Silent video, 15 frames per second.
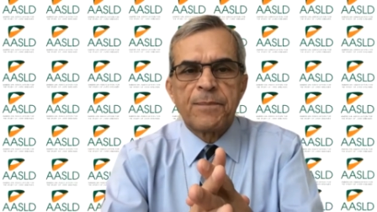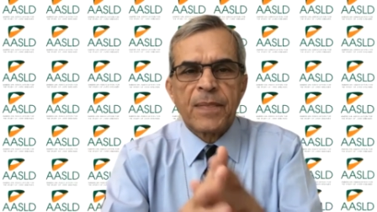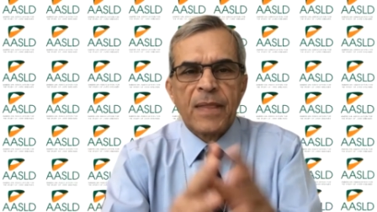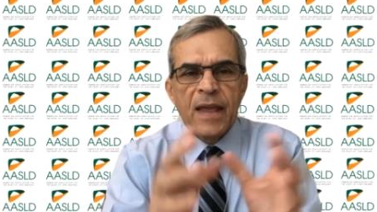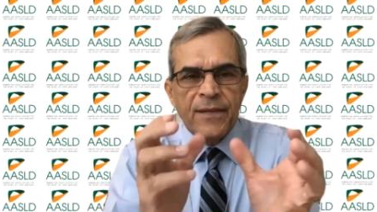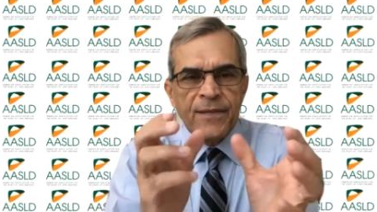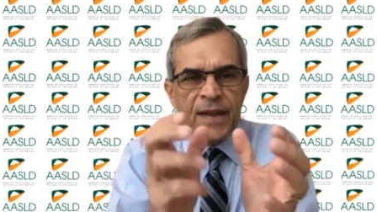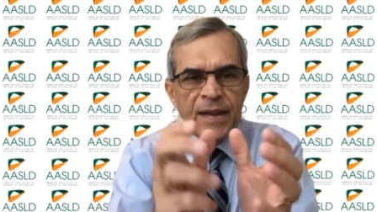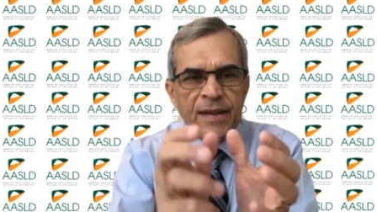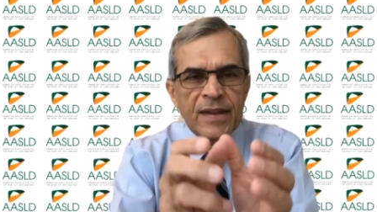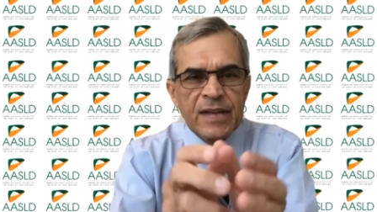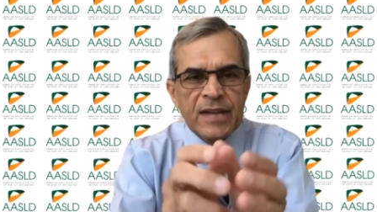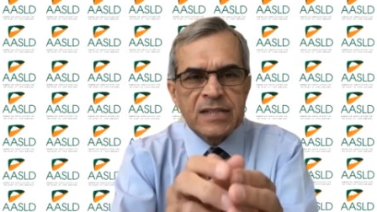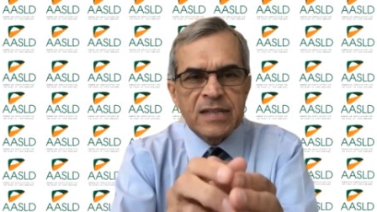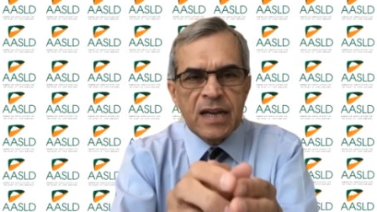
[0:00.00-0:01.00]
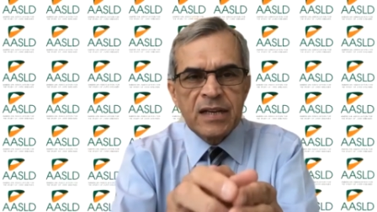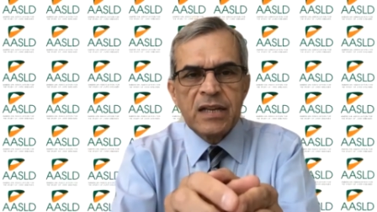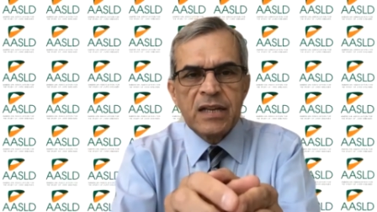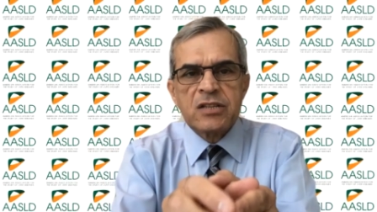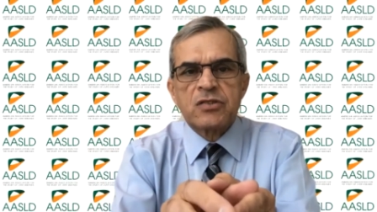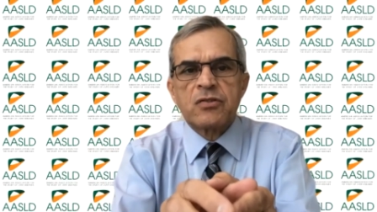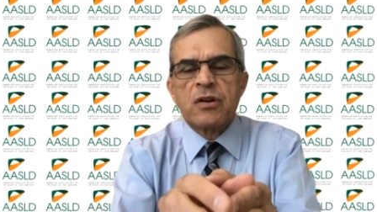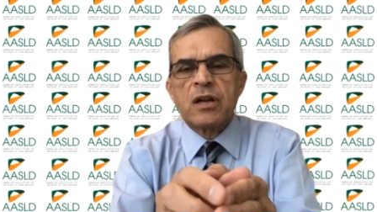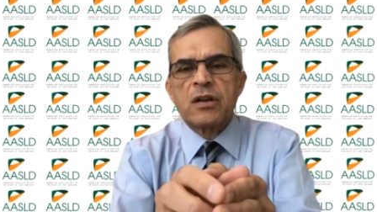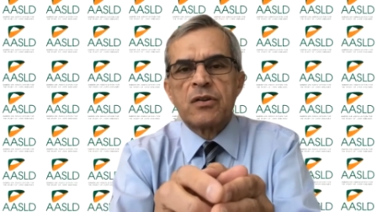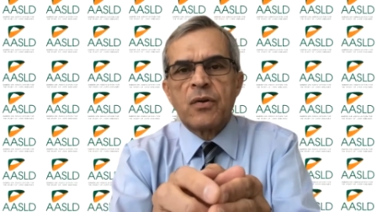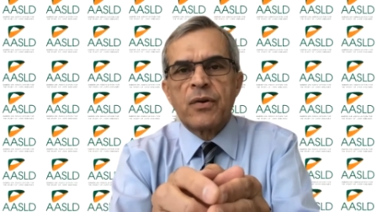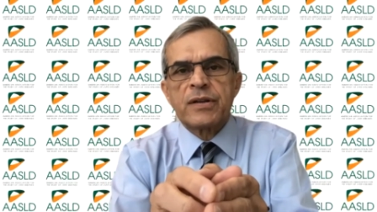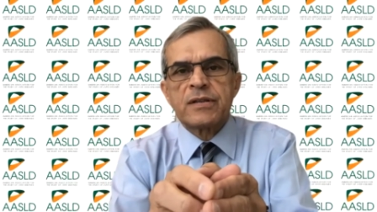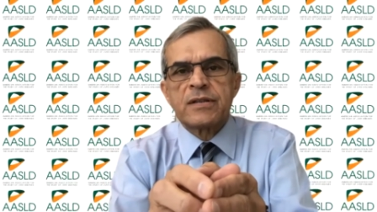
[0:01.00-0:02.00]
And then they studied these
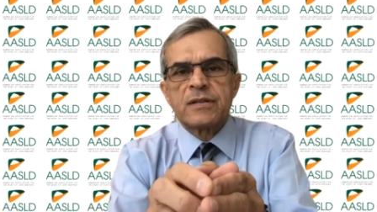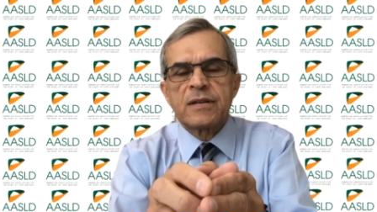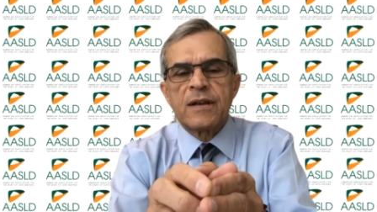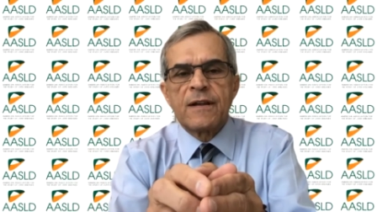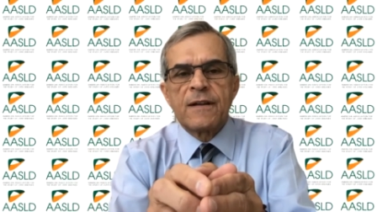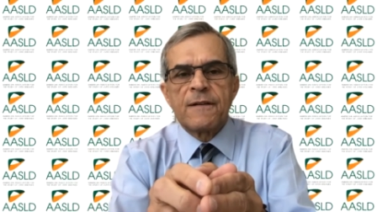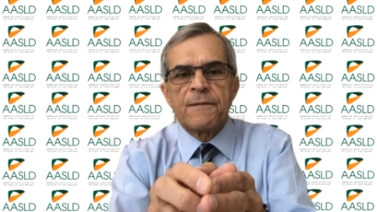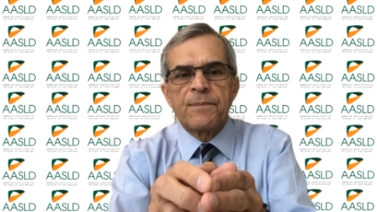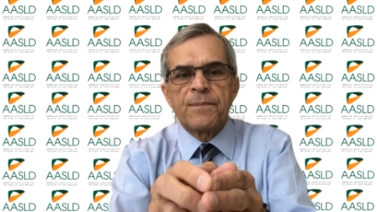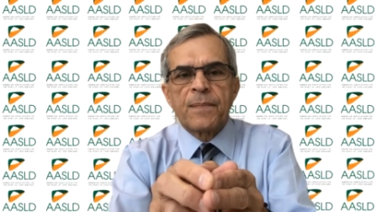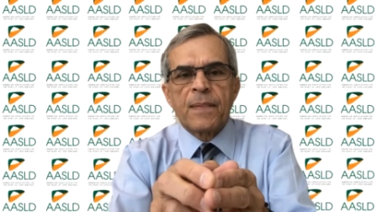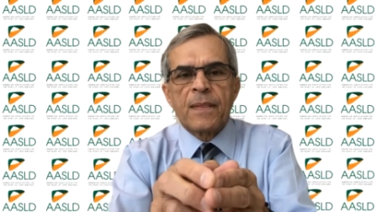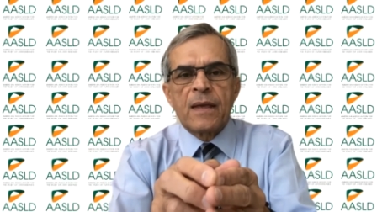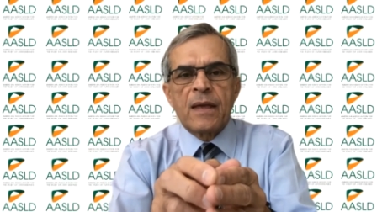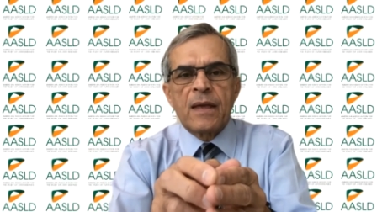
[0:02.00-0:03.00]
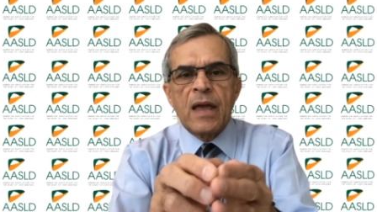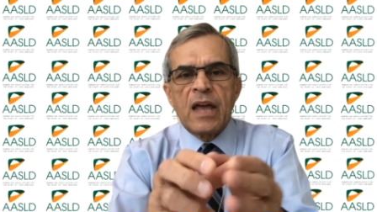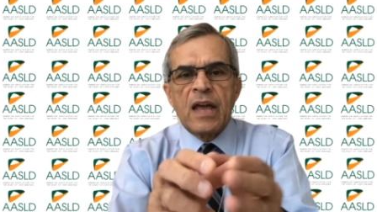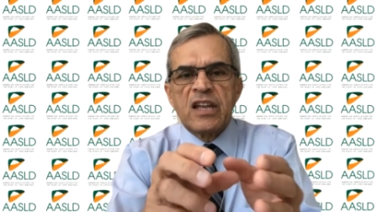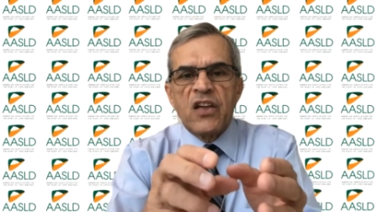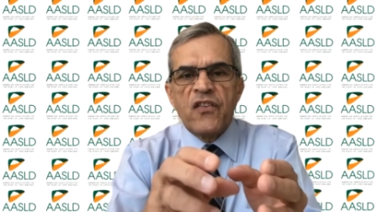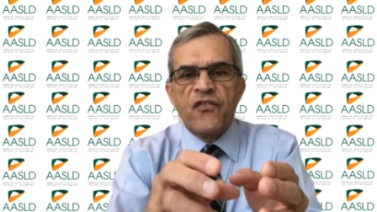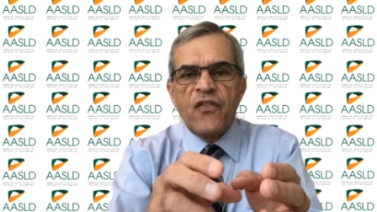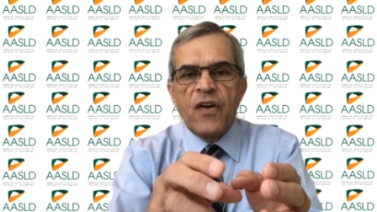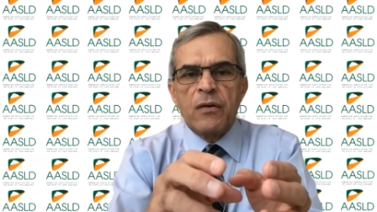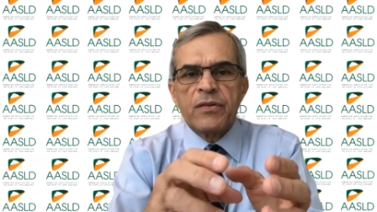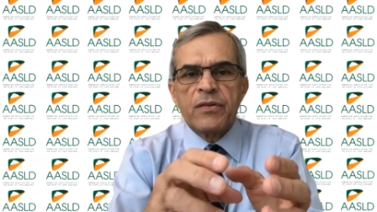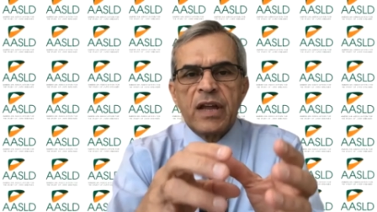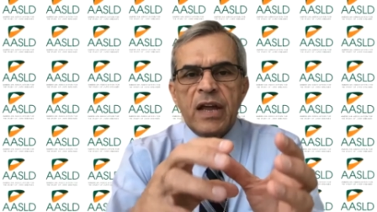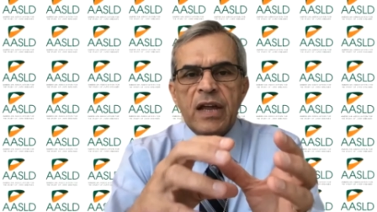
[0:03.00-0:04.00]
organoids and they
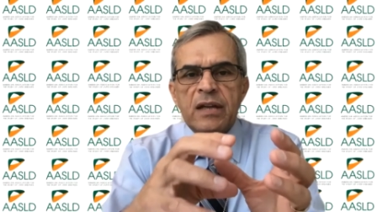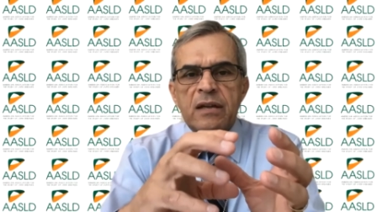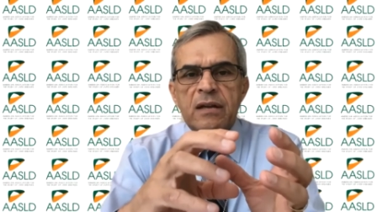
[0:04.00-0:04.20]
found that